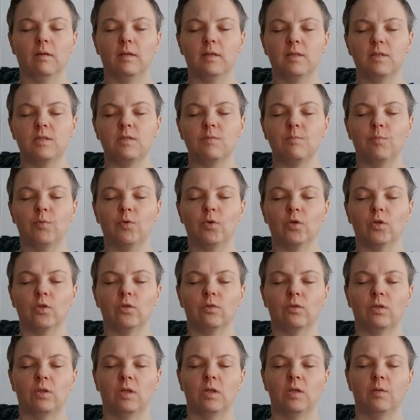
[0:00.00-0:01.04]
And it's
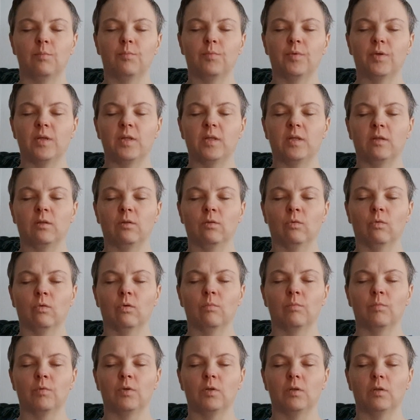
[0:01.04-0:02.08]
important to keep breathing
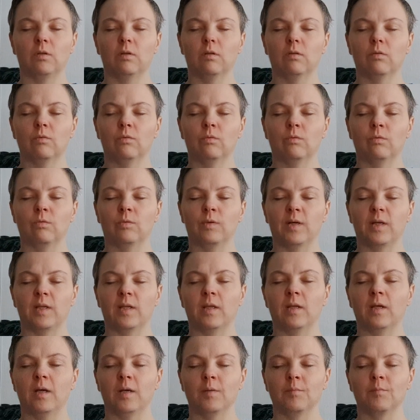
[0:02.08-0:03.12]
normal
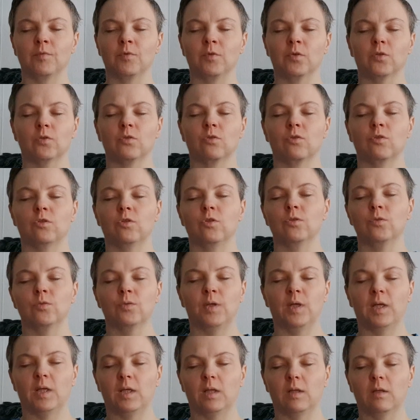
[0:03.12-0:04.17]
when I'm not
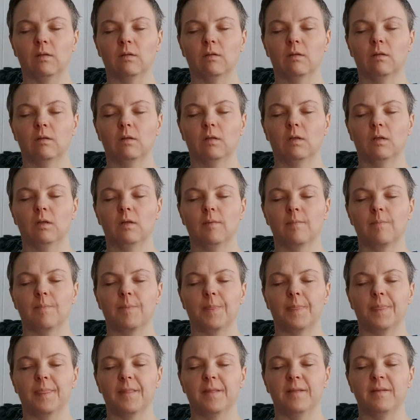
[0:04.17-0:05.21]
doing
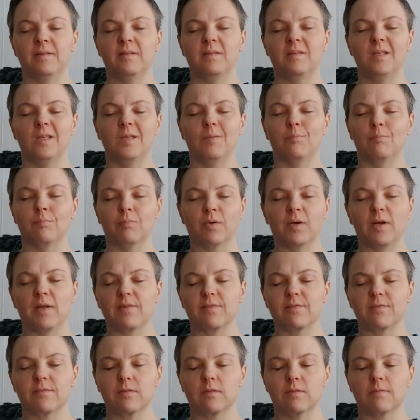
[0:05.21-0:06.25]
deep
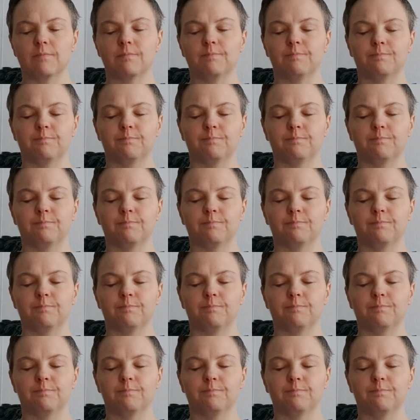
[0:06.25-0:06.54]
breaths.